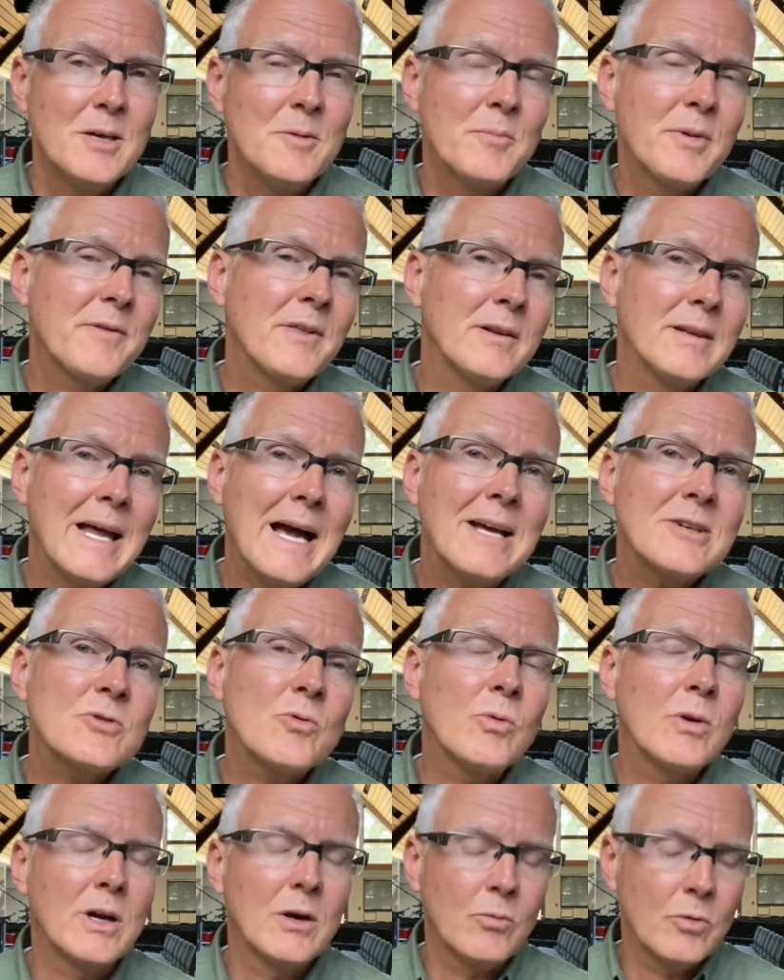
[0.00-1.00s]
But the last
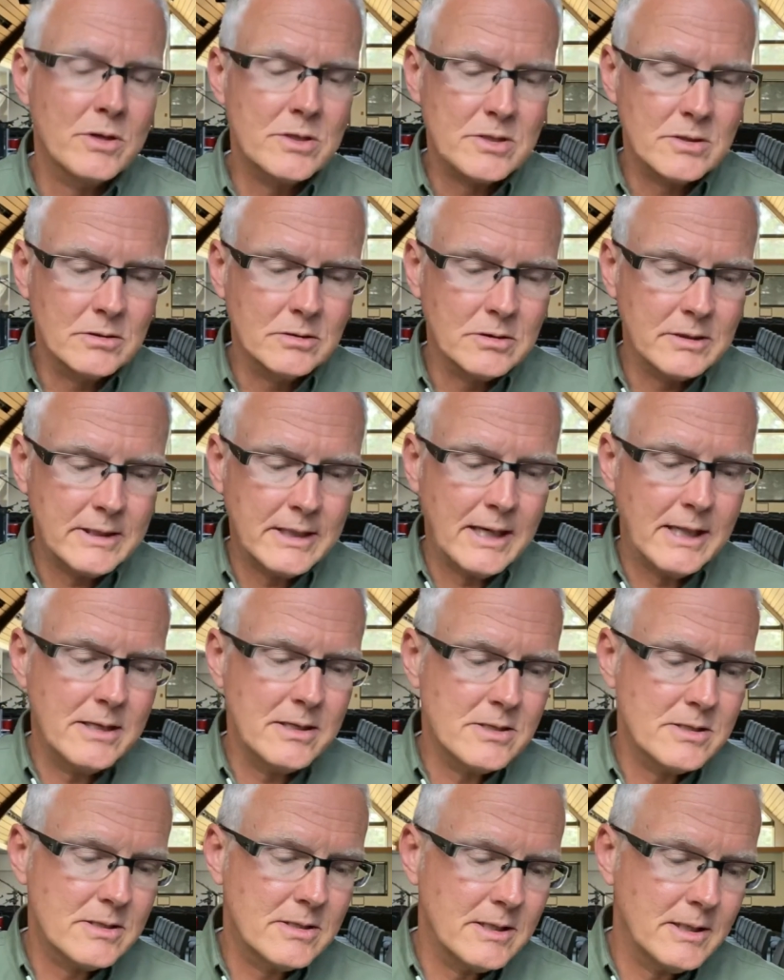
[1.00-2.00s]
one I want us to look at
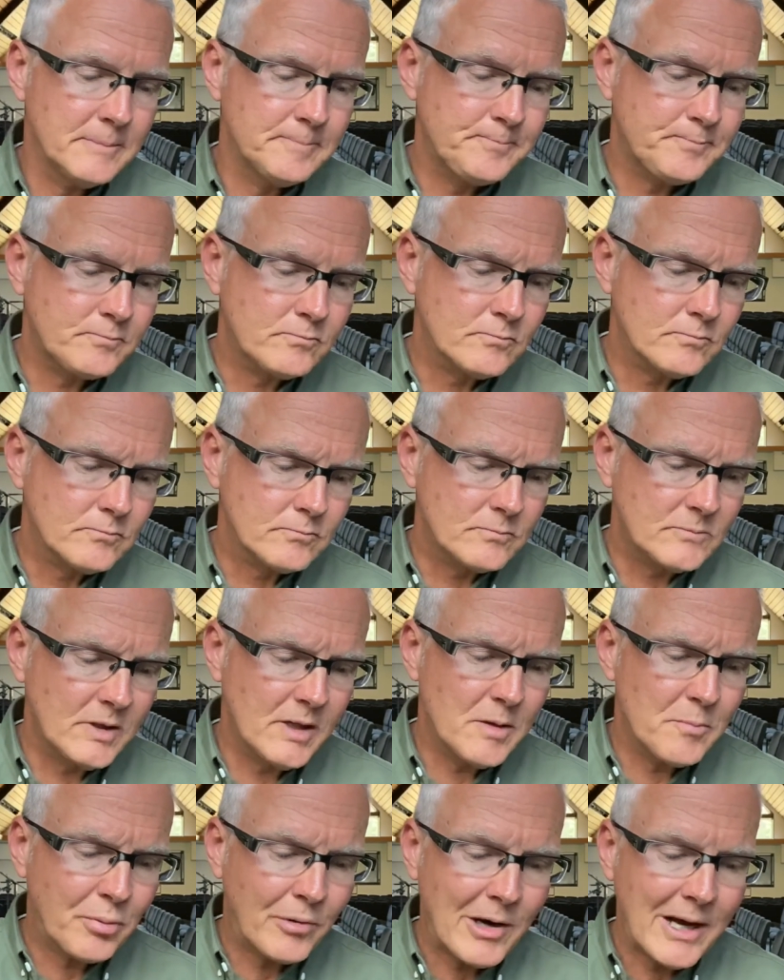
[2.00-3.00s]
is that
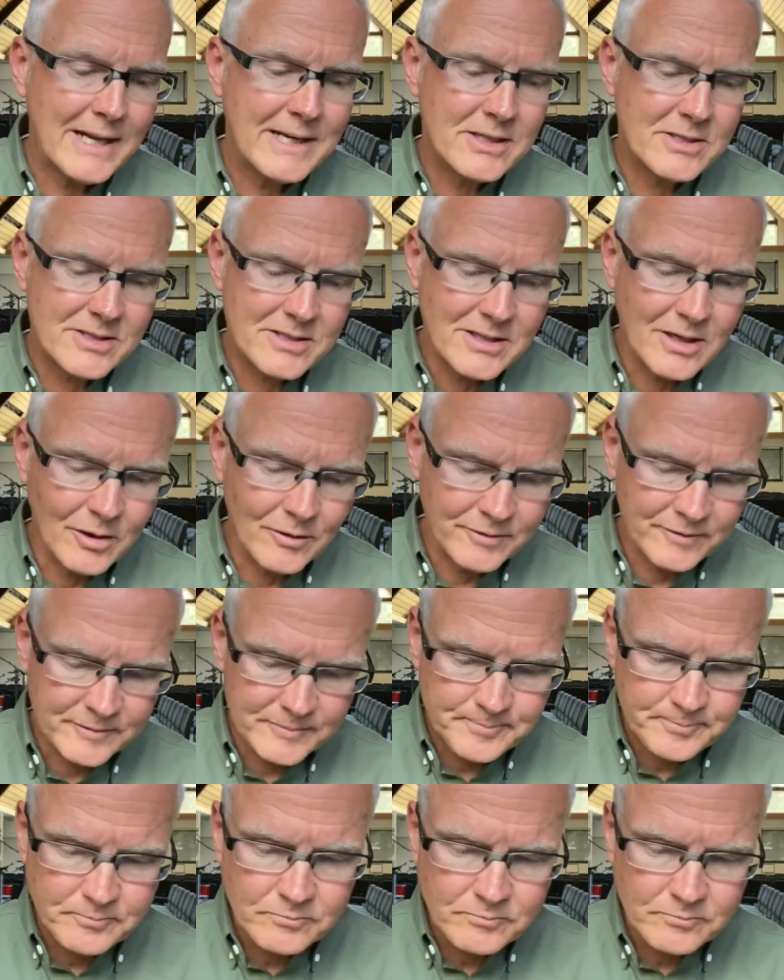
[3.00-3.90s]
pride itself